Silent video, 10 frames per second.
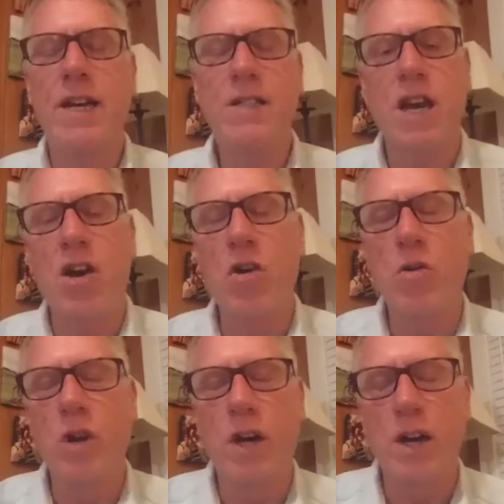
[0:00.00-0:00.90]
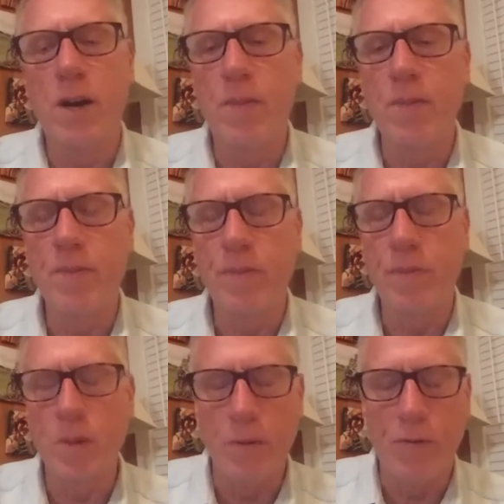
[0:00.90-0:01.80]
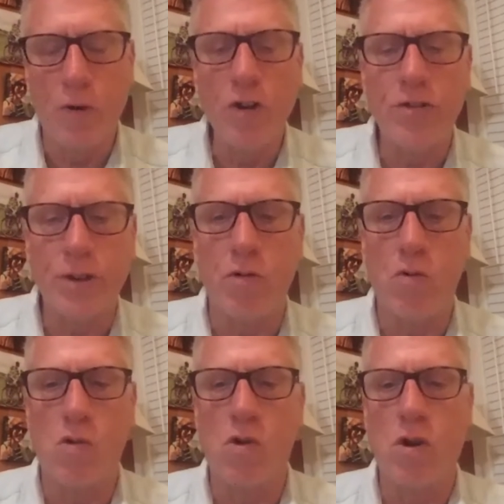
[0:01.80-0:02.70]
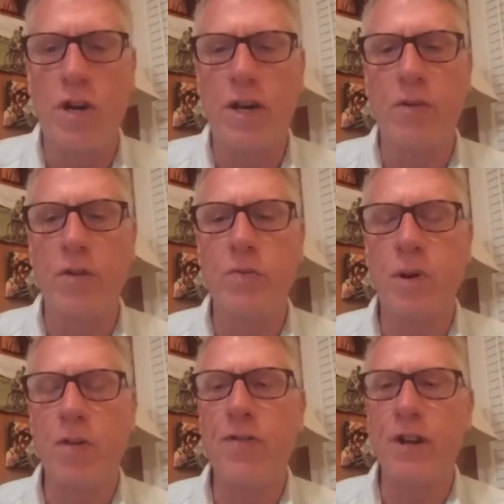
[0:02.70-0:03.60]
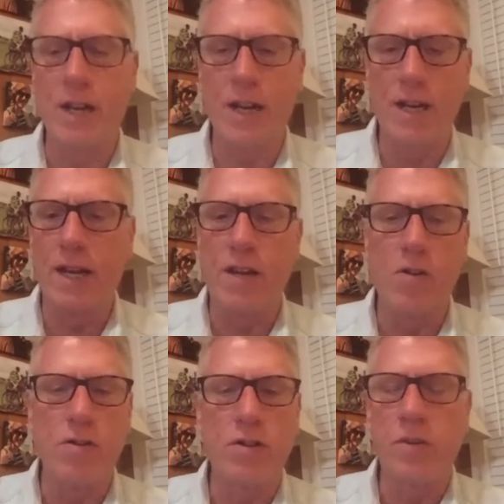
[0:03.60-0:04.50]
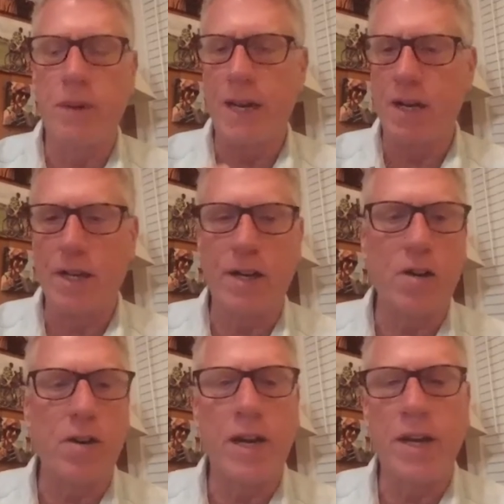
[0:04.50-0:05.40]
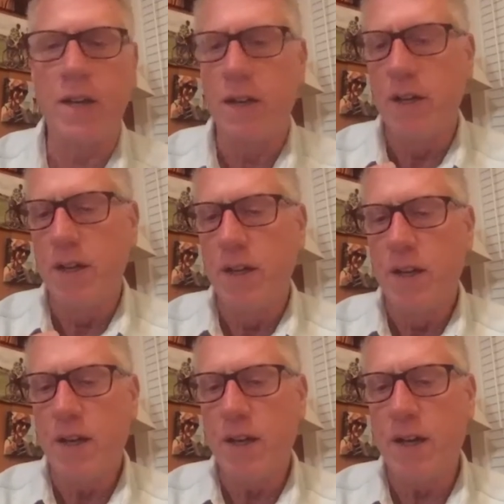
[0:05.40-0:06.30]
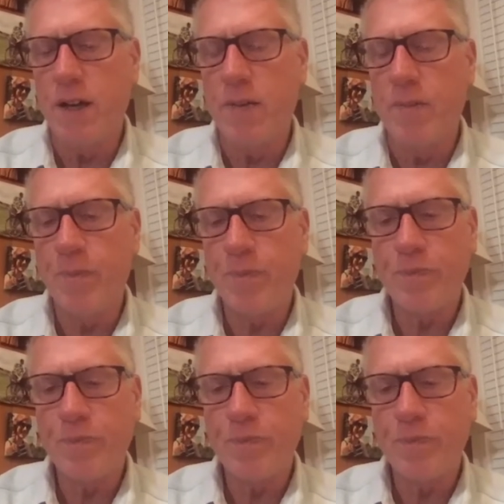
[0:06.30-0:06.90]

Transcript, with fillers: so um, before the Civil War, it was perfectly legal to make liquor, and um,